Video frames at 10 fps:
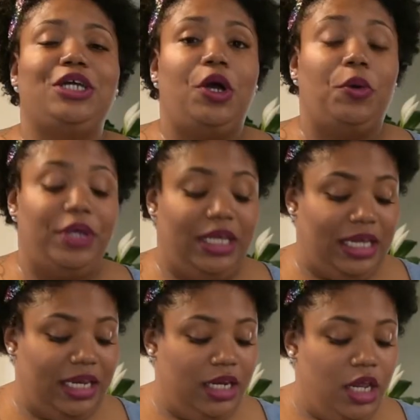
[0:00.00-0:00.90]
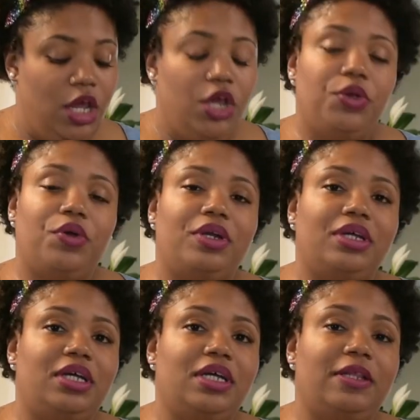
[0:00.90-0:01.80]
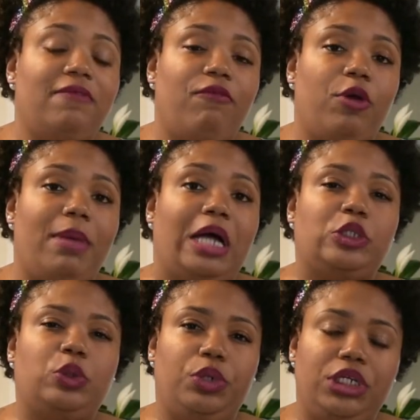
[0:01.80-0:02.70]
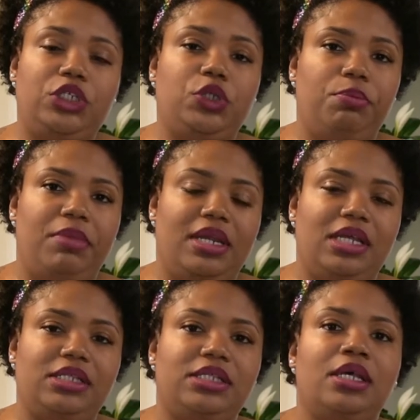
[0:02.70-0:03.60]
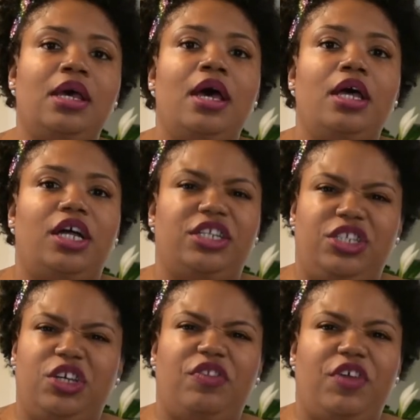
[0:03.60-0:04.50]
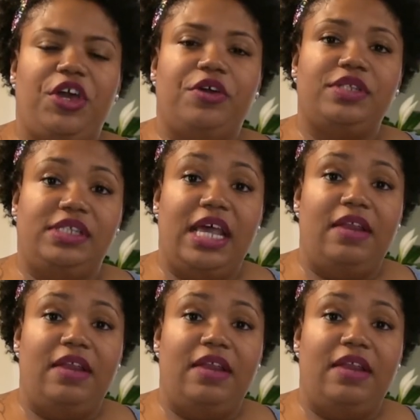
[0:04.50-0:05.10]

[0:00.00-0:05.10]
go in. You're going to cook them for about 22 minutes until they're set